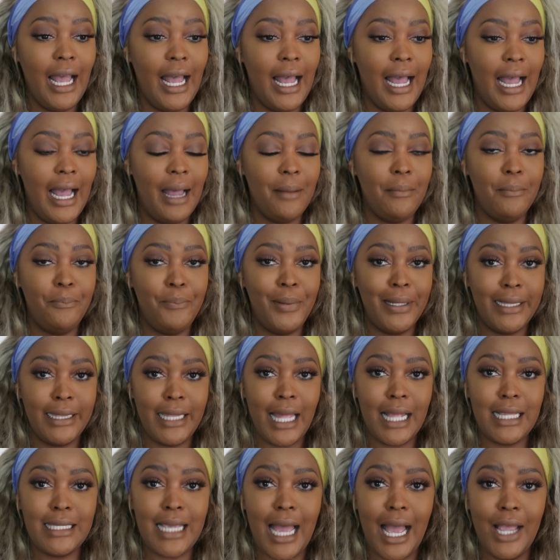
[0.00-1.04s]
But
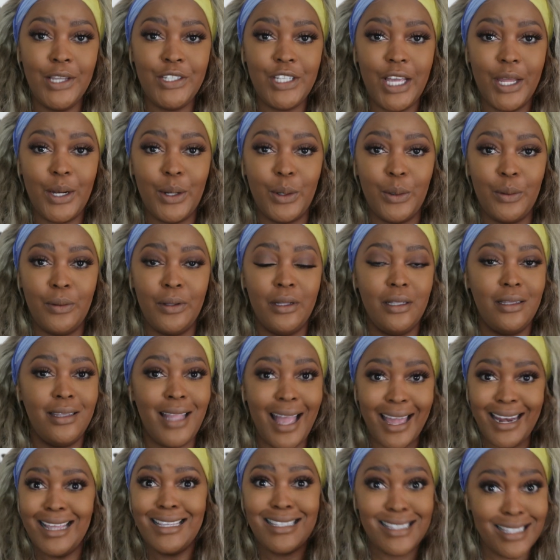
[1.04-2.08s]
that's eyeshadow.
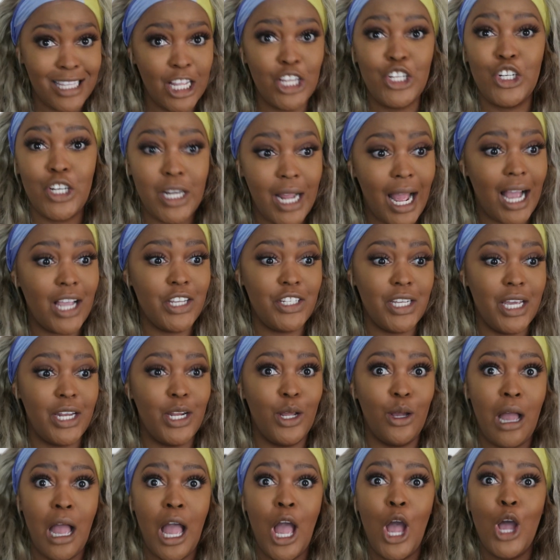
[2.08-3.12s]
That is literally
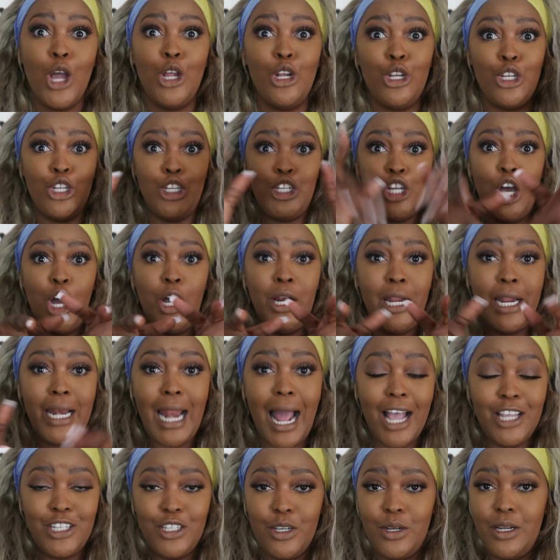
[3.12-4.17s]
eyeshadow. Don't let
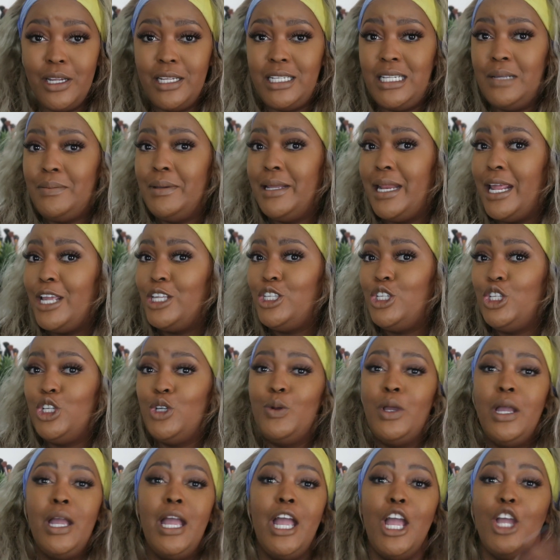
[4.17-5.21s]
eyeshadow intimidate
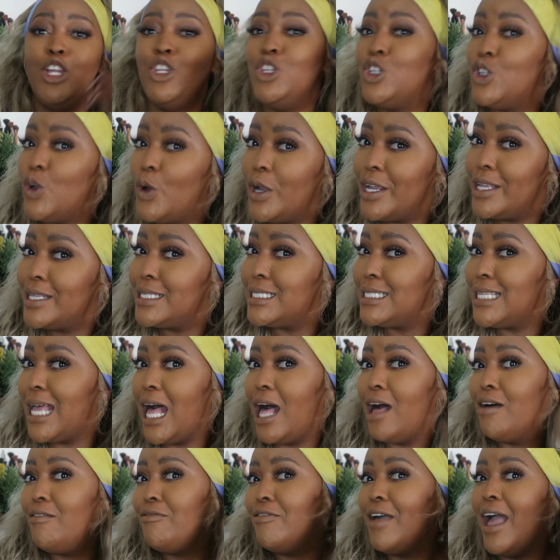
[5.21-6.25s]
you. Enjoy
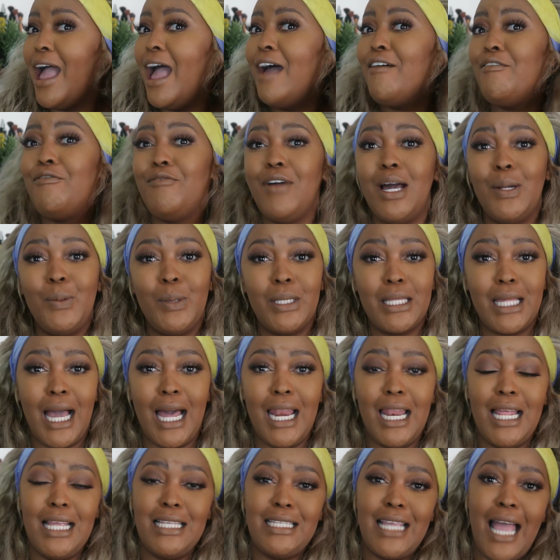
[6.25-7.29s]
yourself. Have fun with
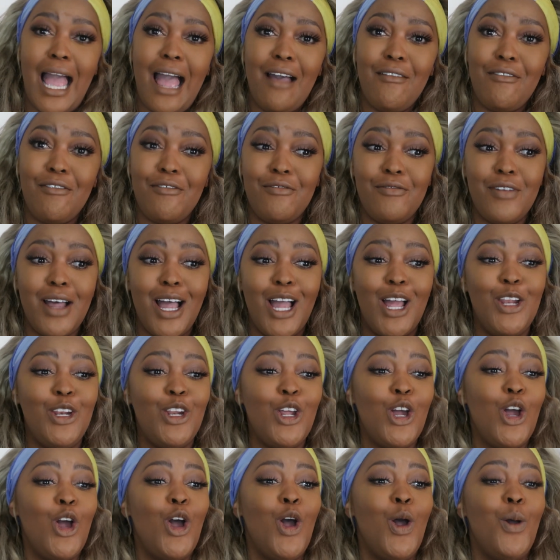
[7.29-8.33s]
colors. Have
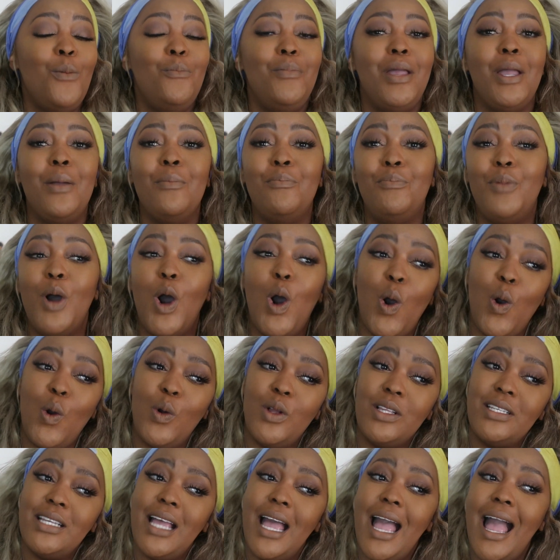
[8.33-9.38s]
fun being
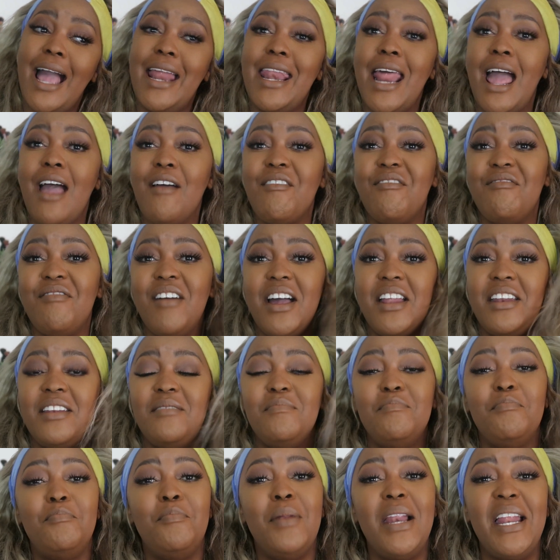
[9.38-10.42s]
bold. And have
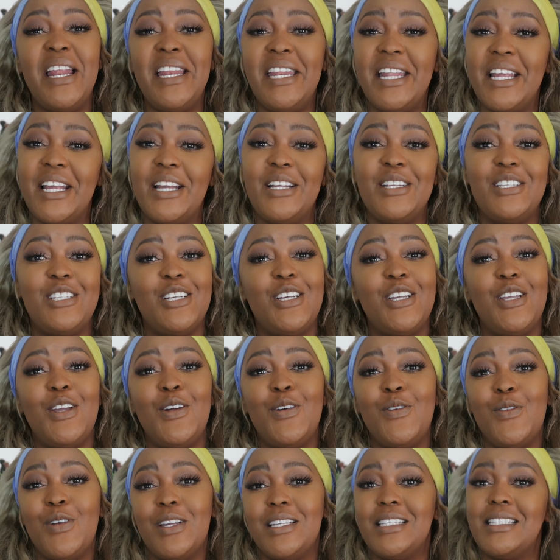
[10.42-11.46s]
fun blending until
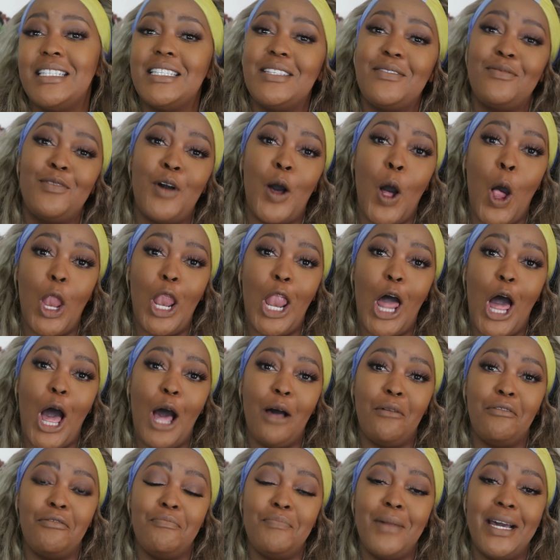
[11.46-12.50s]
your wrists fall
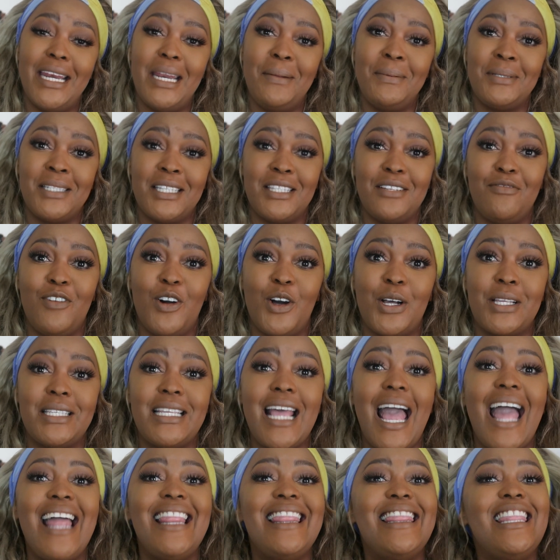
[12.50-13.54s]
off. My name is Tata
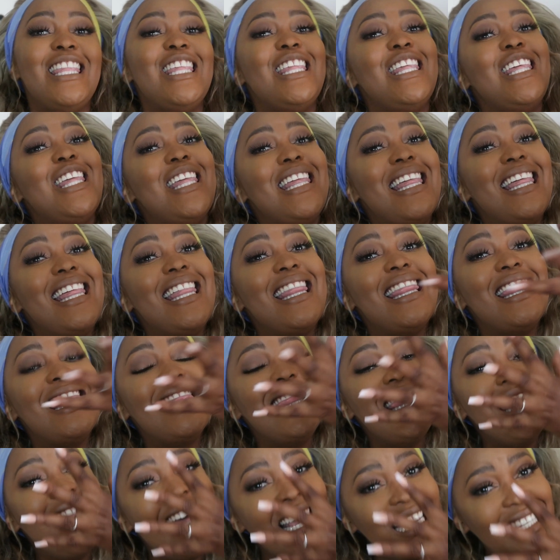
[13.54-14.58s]
Fox. And
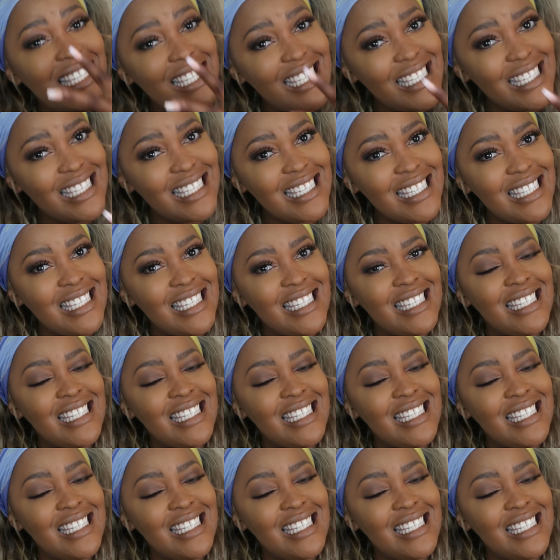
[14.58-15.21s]
this